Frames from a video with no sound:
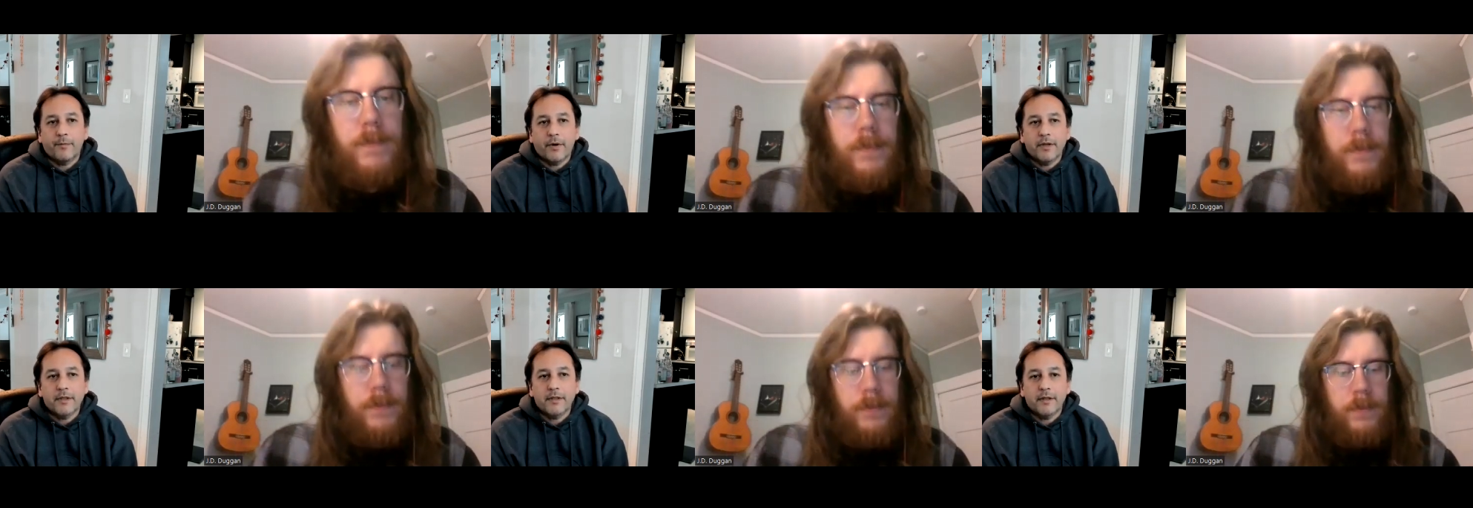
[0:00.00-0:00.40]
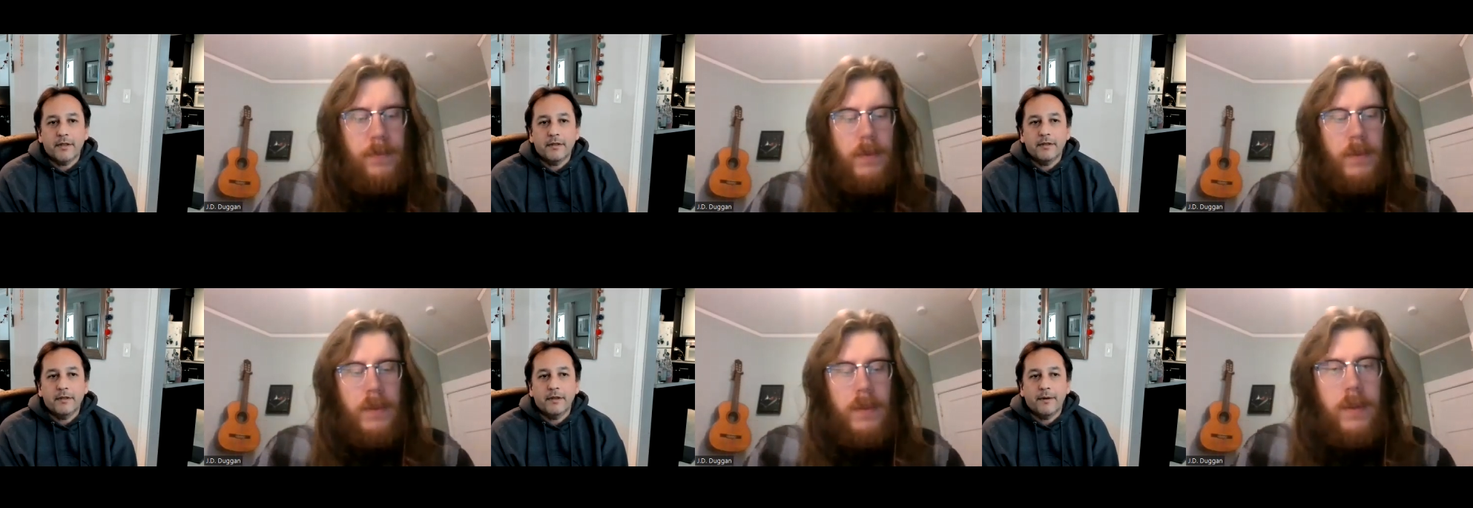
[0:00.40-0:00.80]

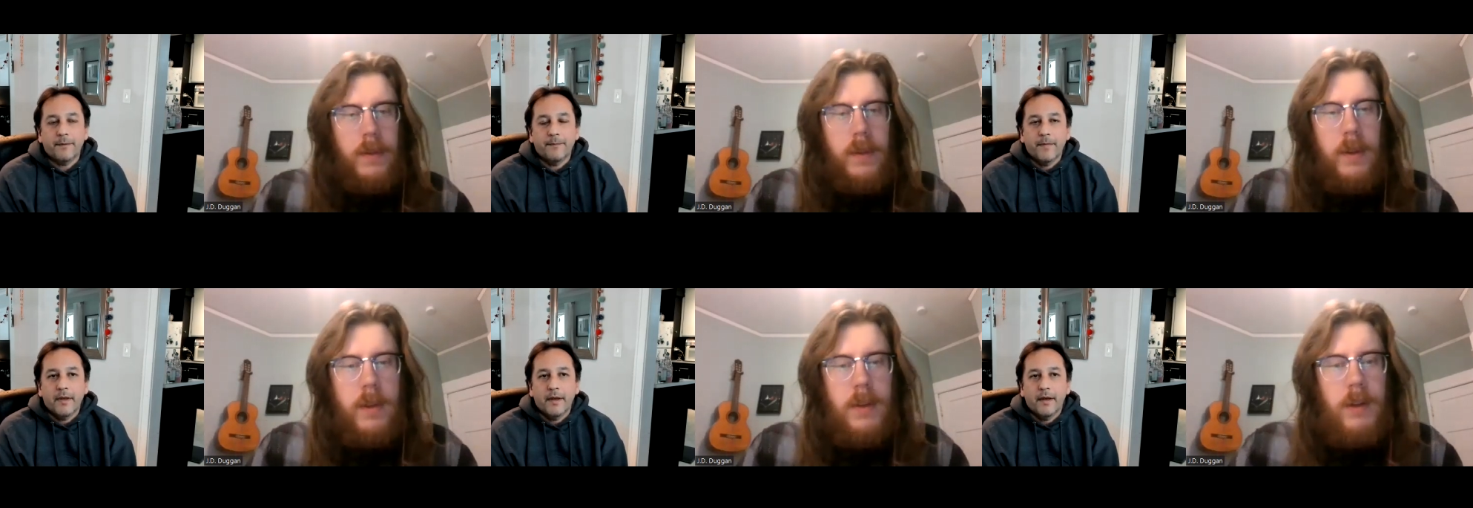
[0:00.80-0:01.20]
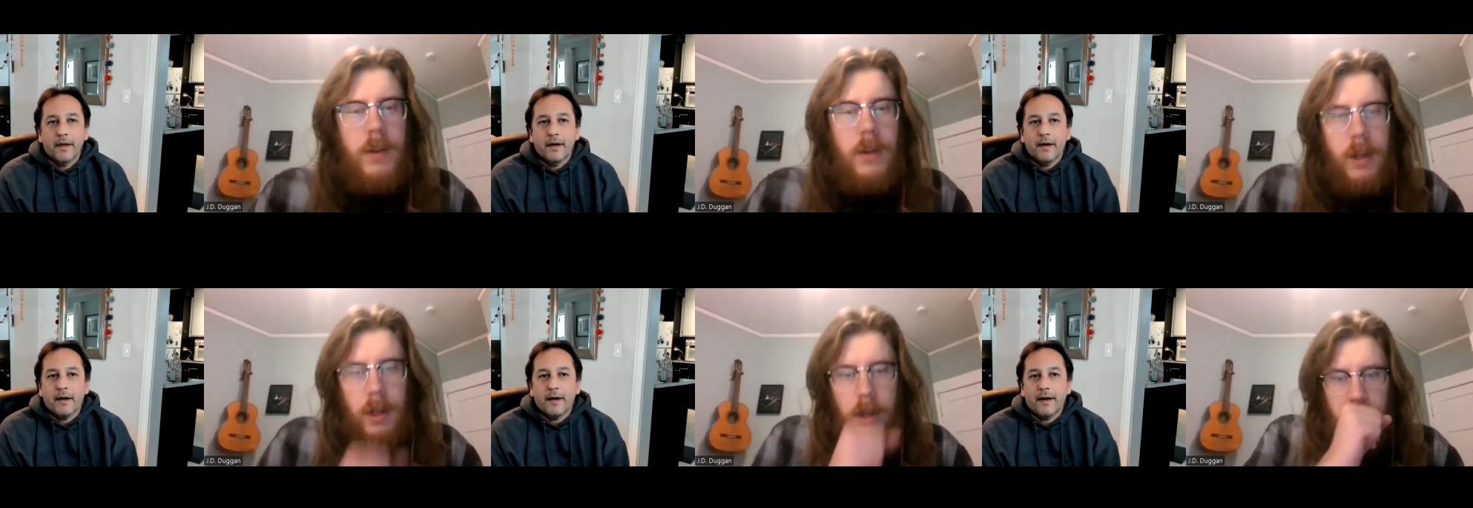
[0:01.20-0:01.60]
Speaker 1: president to,
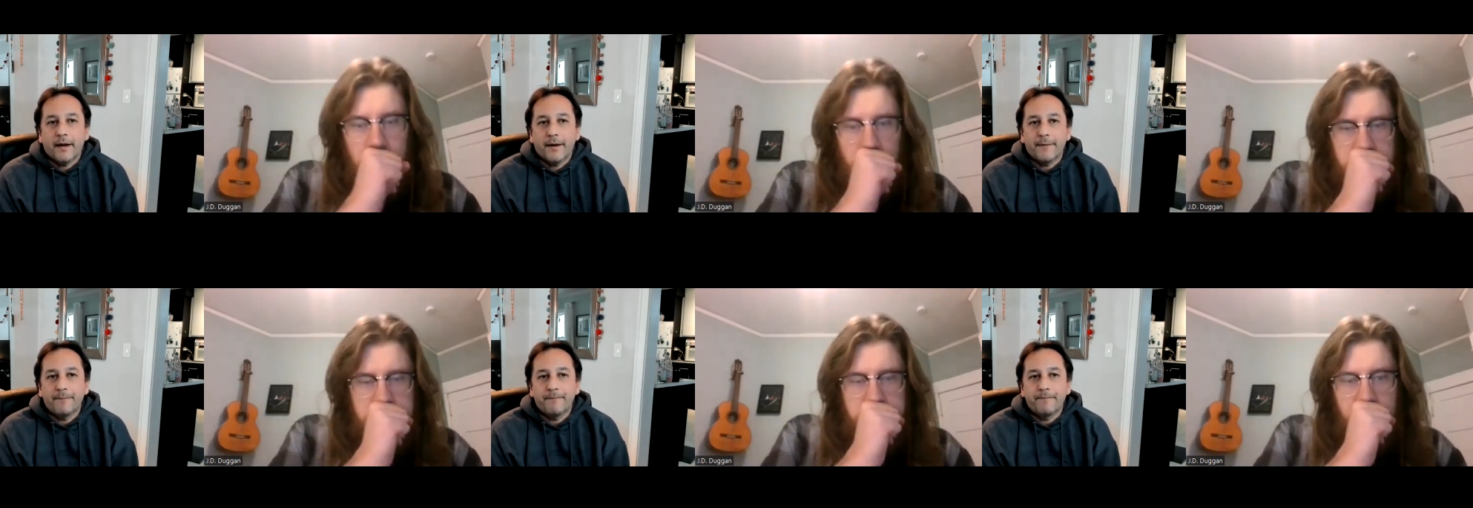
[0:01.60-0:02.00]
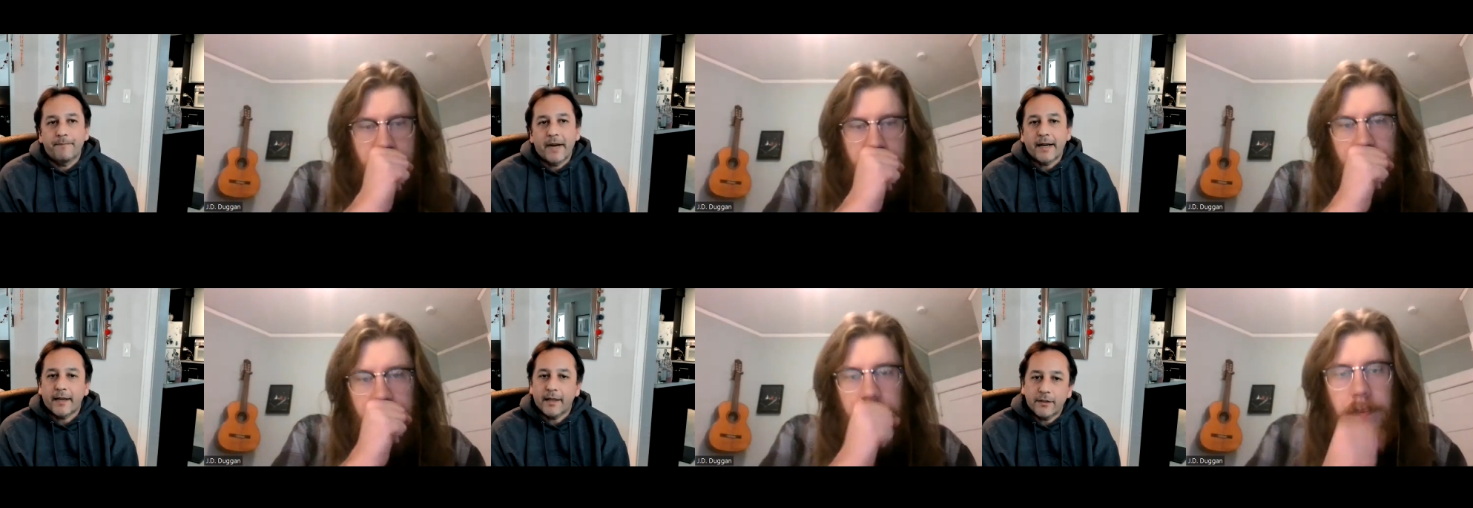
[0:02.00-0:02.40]
um,
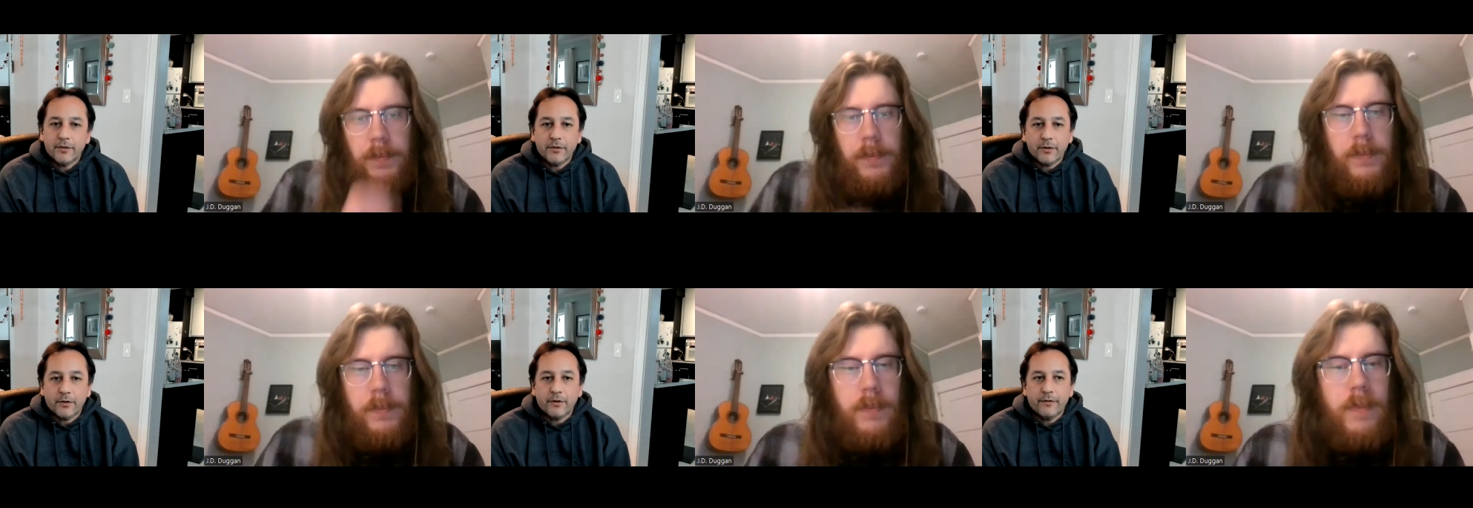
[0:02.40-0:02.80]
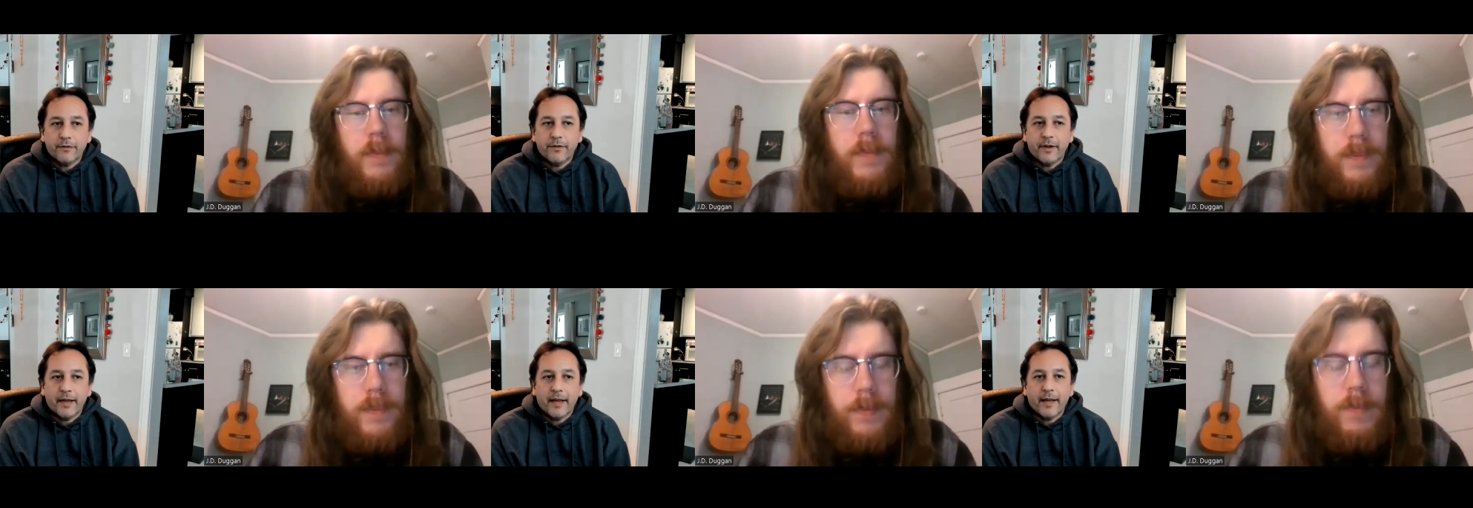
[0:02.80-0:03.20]
again, serve